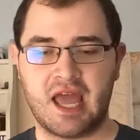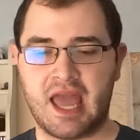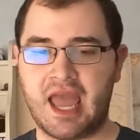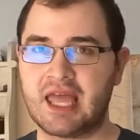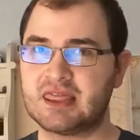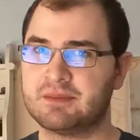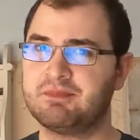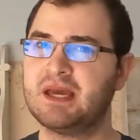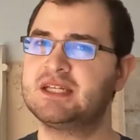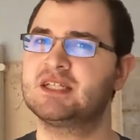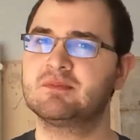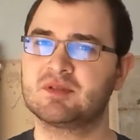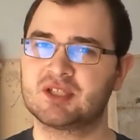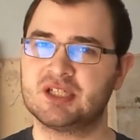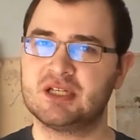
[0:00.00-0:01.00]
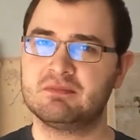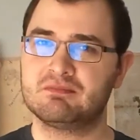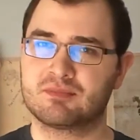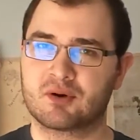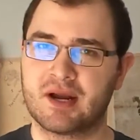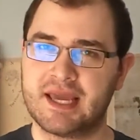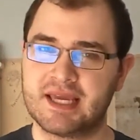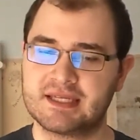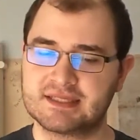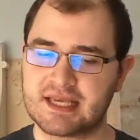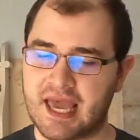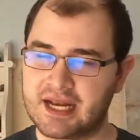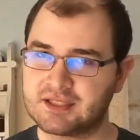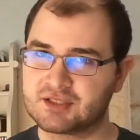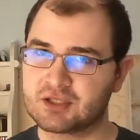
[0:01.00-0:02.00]
and the pitching machine breaks
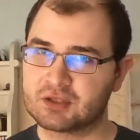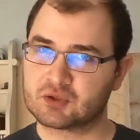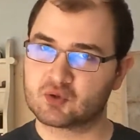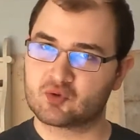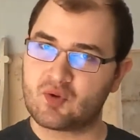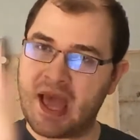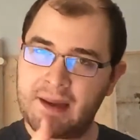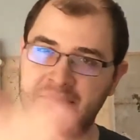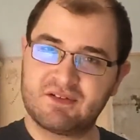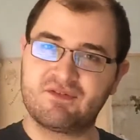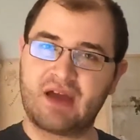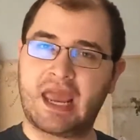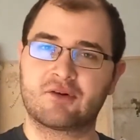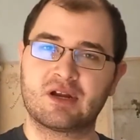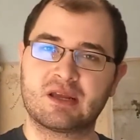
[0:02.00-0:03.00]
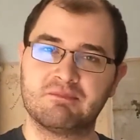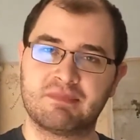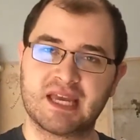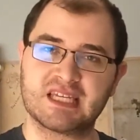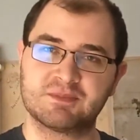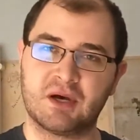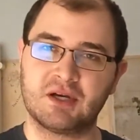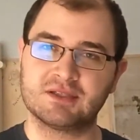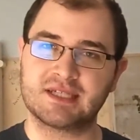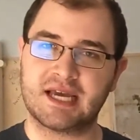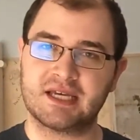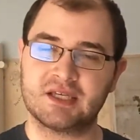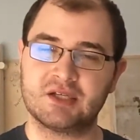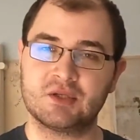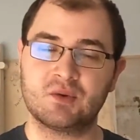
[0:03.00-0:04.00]
and starts rapid firing baseballs
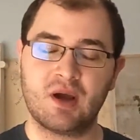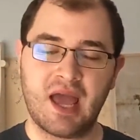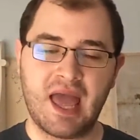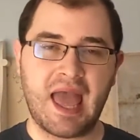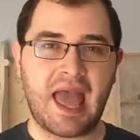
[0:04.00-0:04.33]
at you,